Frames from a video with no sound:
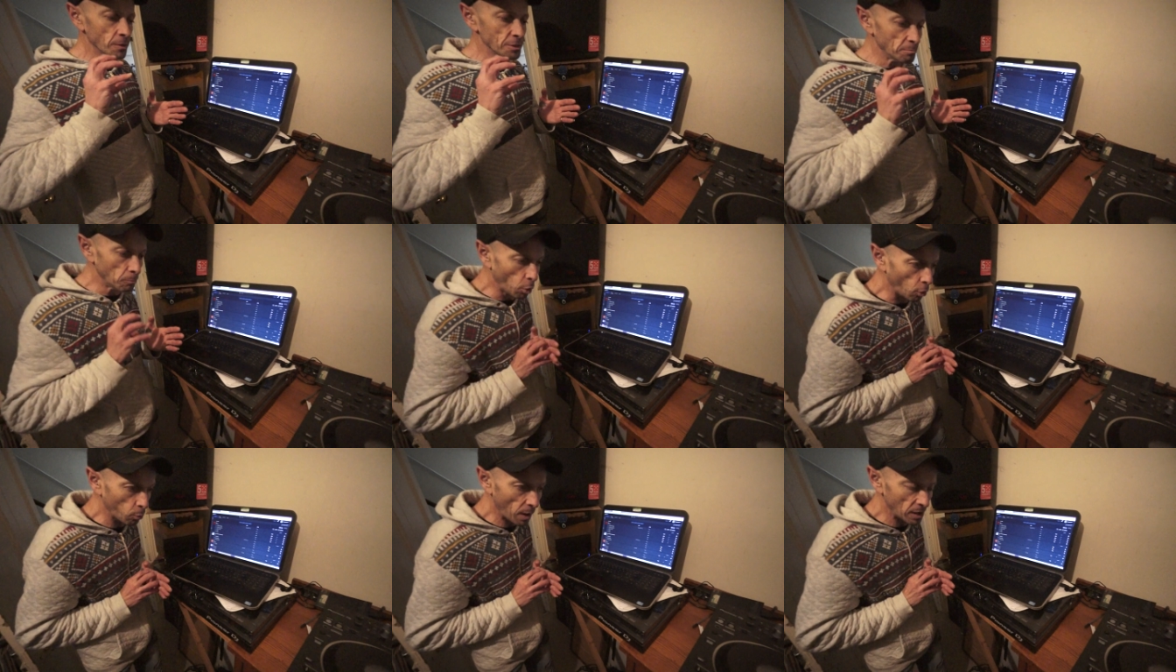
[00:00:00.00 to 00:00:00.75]
the
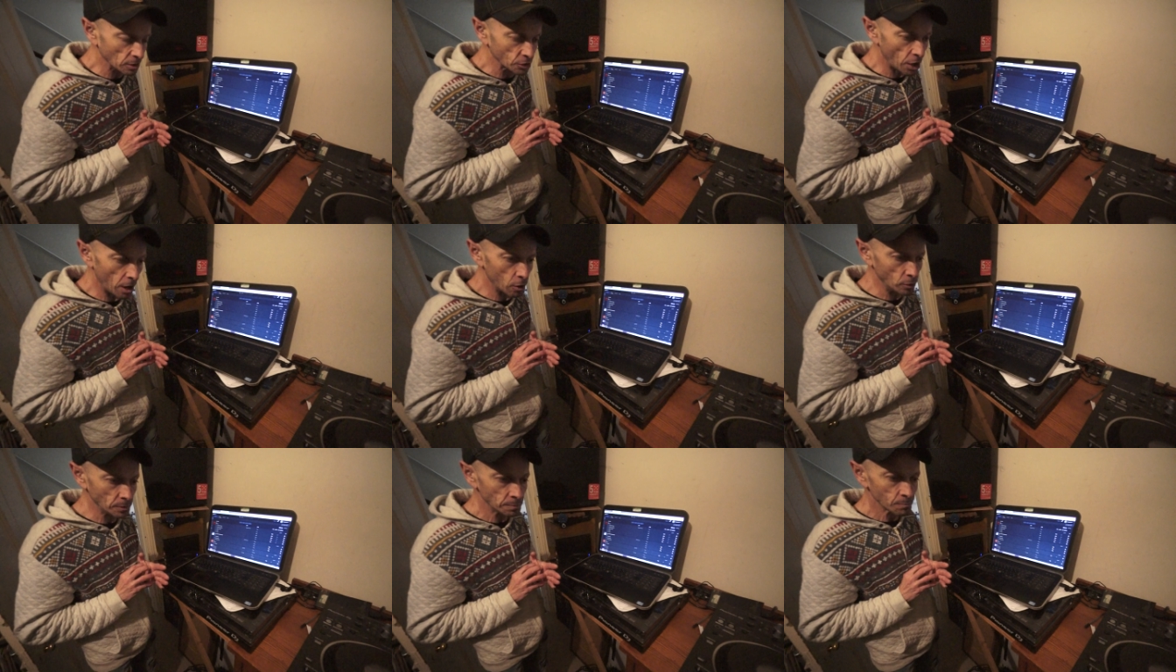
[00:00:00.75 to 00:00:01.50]
more well
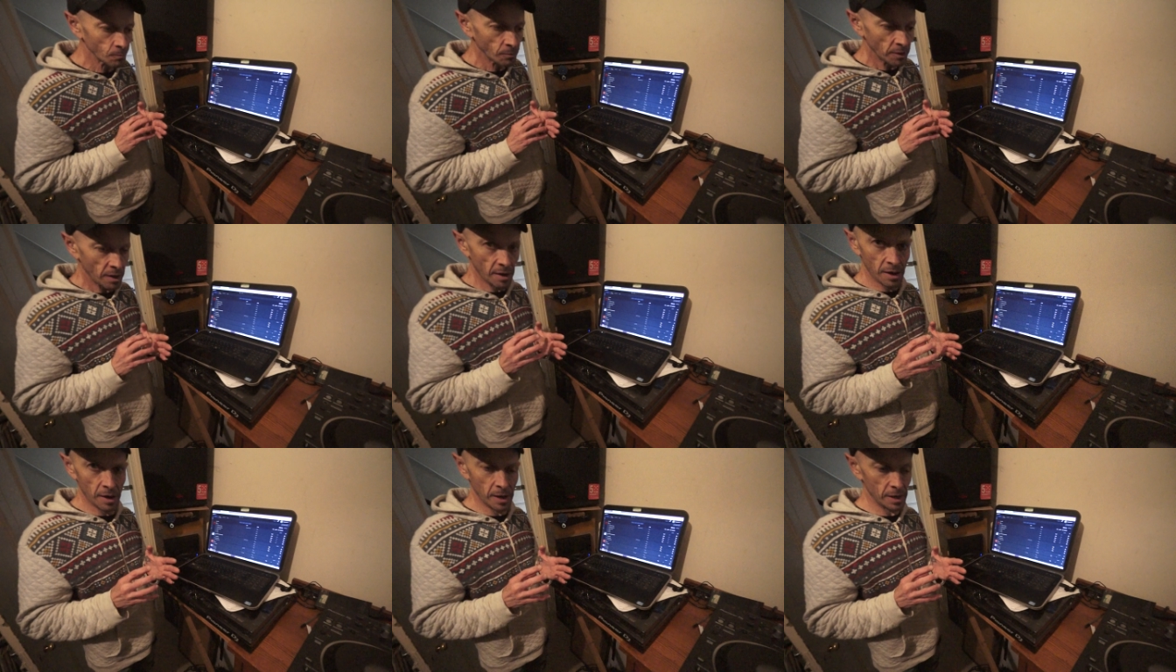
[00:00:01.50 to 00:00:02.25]
known
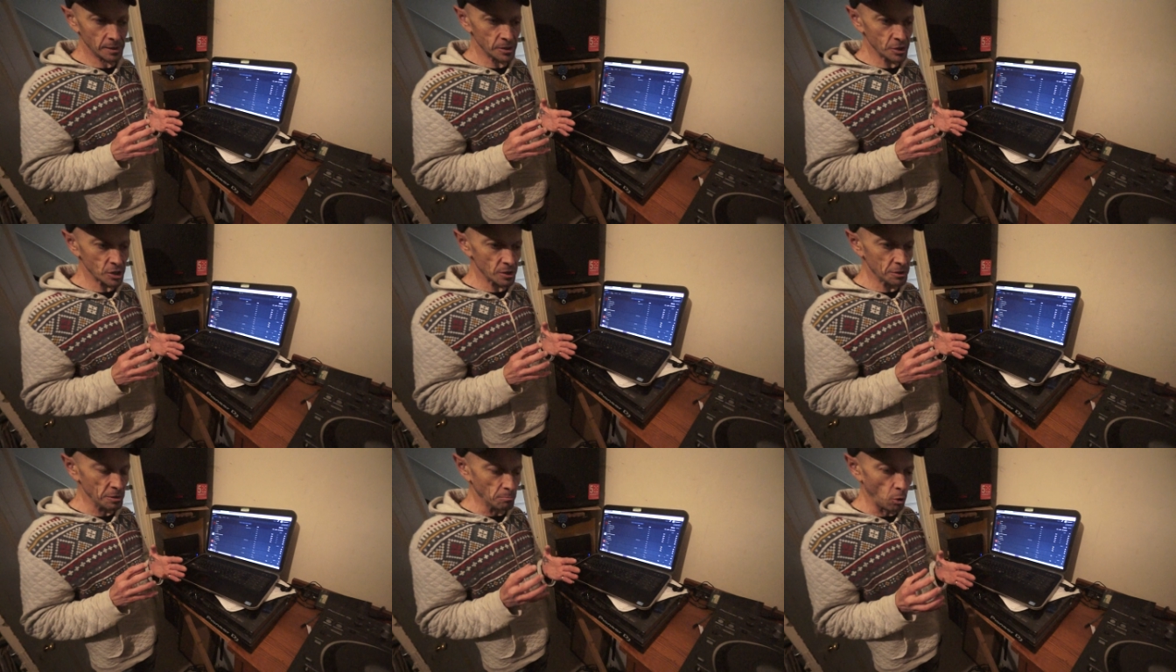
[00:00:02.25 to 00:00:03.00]
and
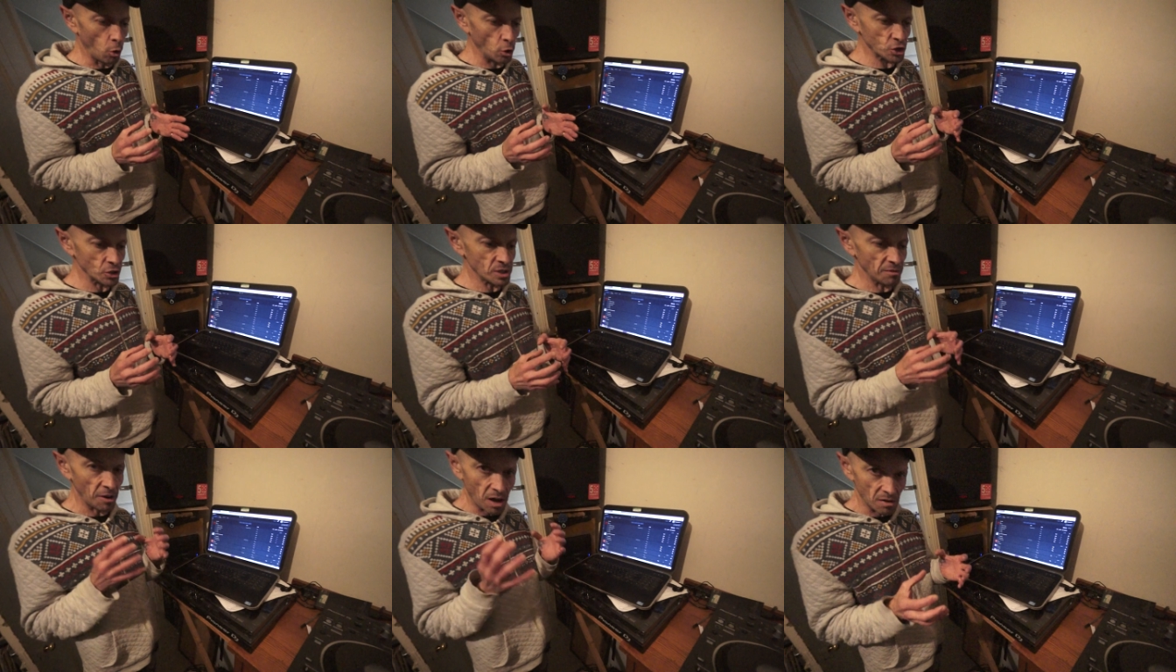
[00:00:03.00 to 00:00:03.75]
the more
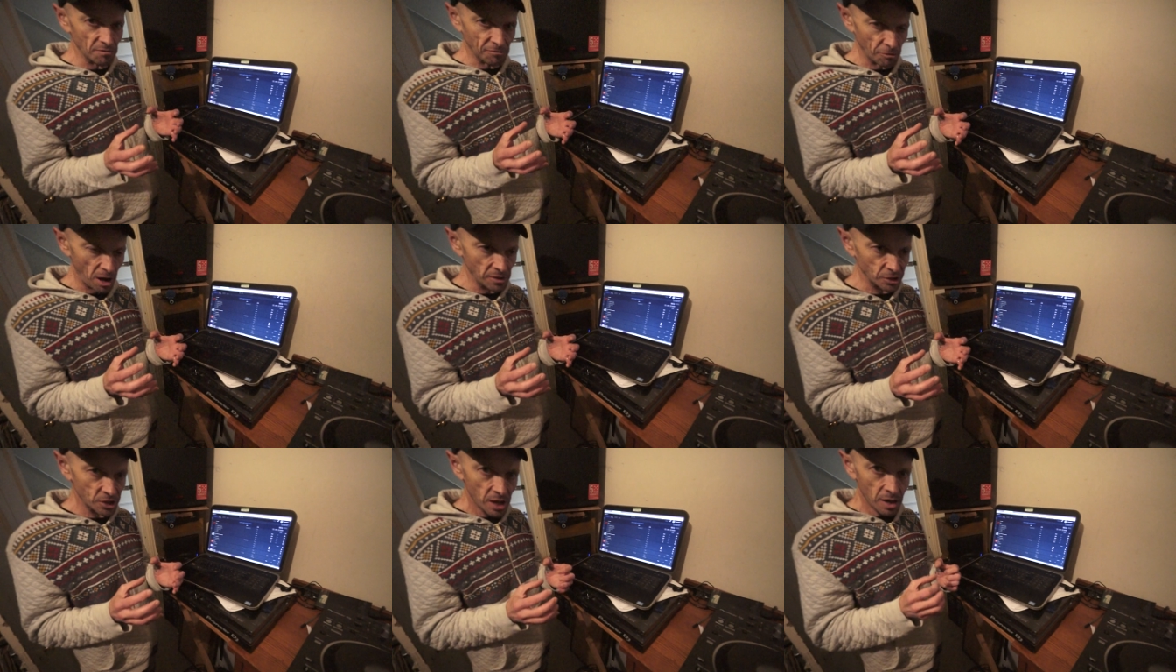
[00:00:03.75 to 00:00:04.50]
sort of
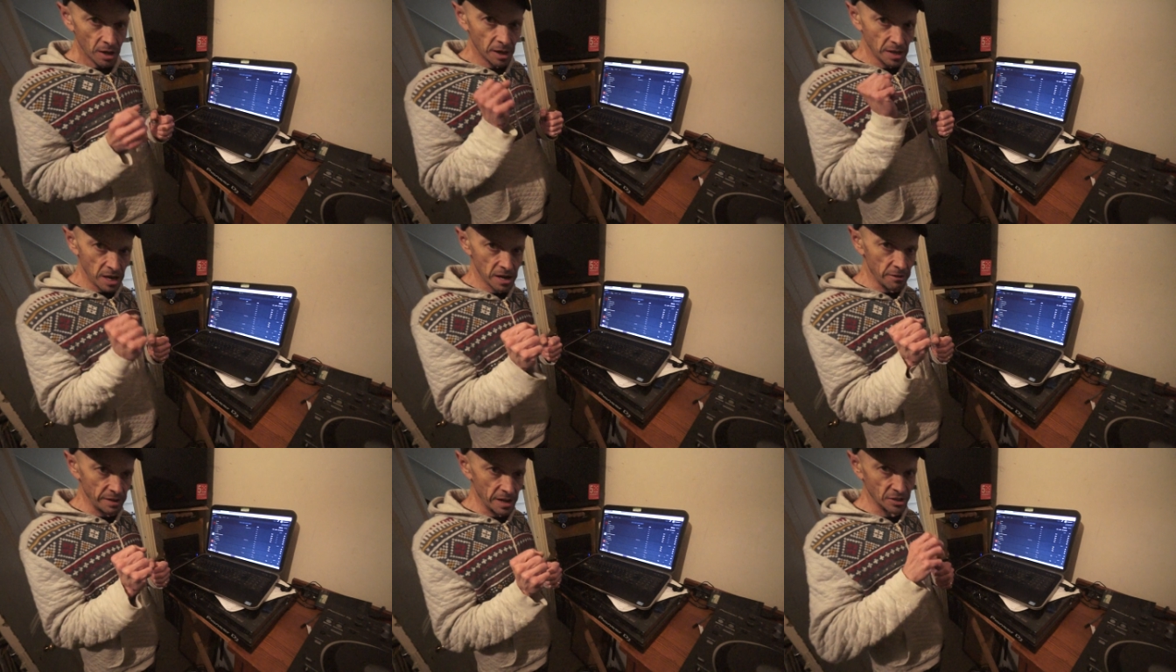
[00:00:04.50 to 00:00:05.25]
upfront, and
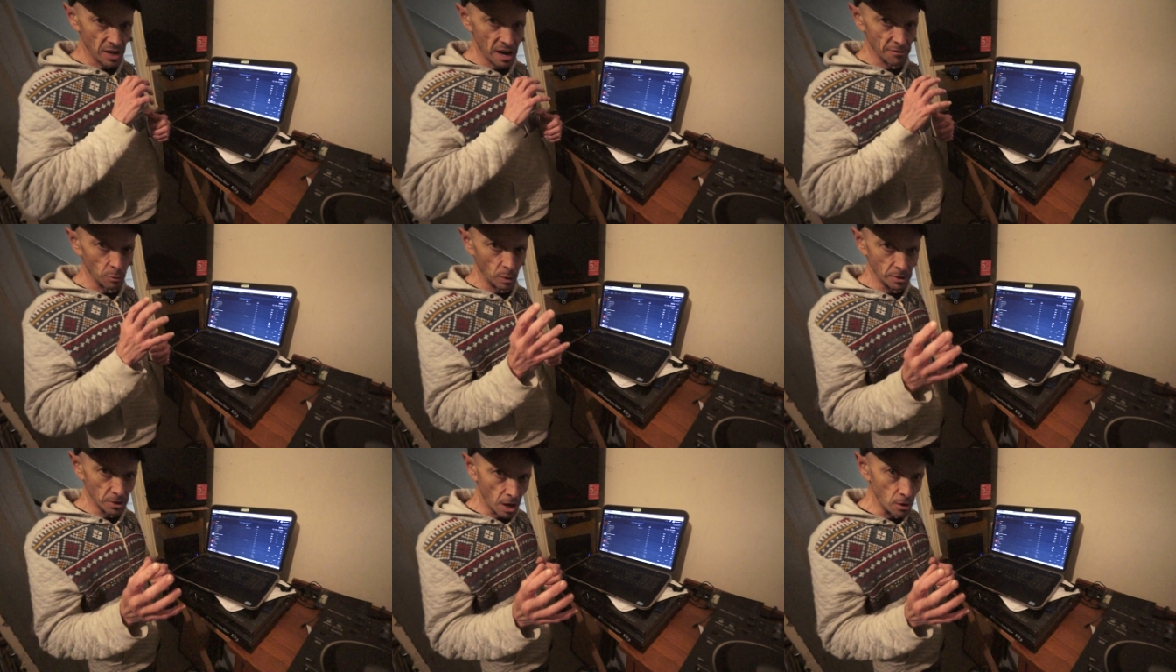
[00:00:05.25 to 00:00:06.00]
here it is,
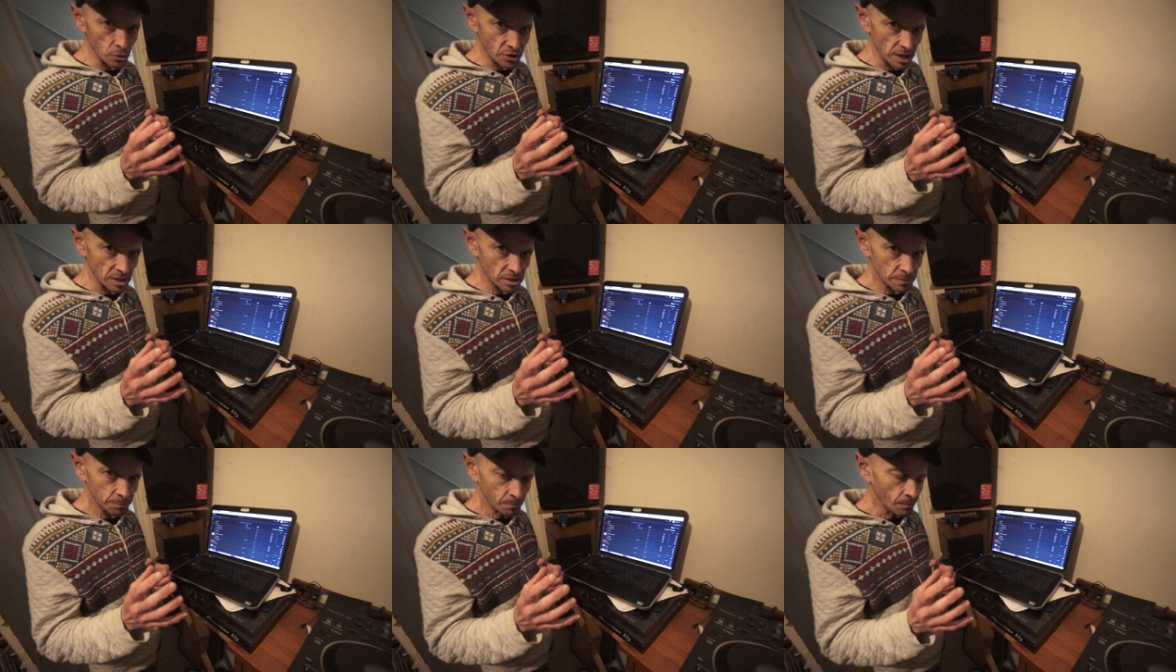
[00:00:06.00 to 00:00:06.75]
everyone knows
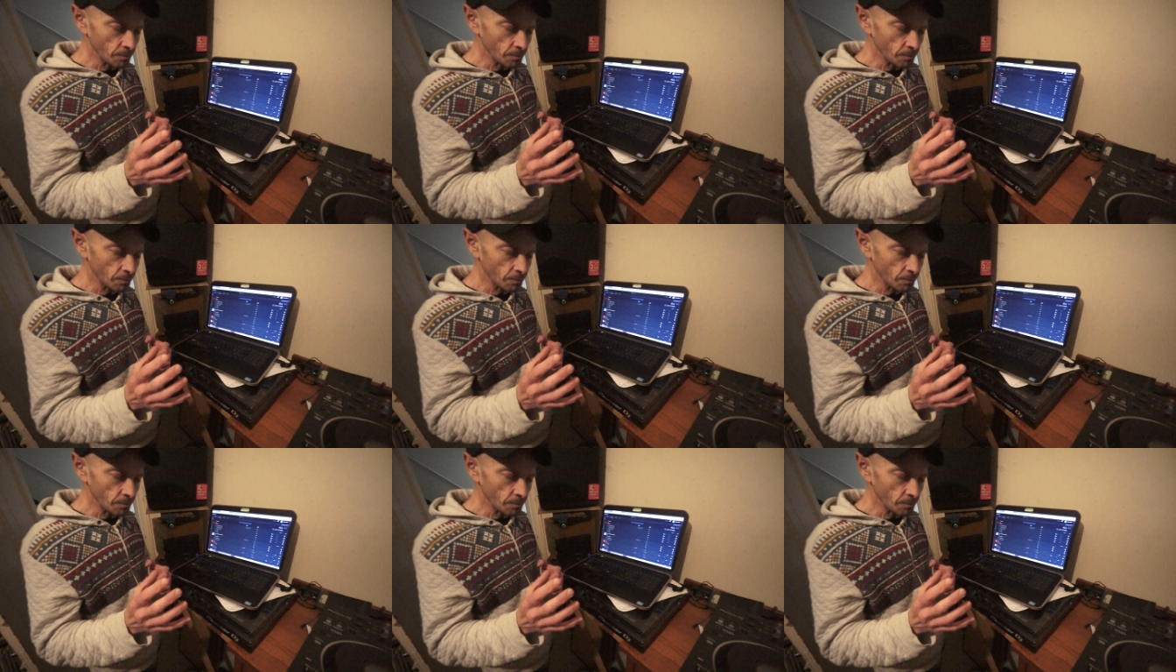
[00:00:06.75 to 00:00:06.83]
it,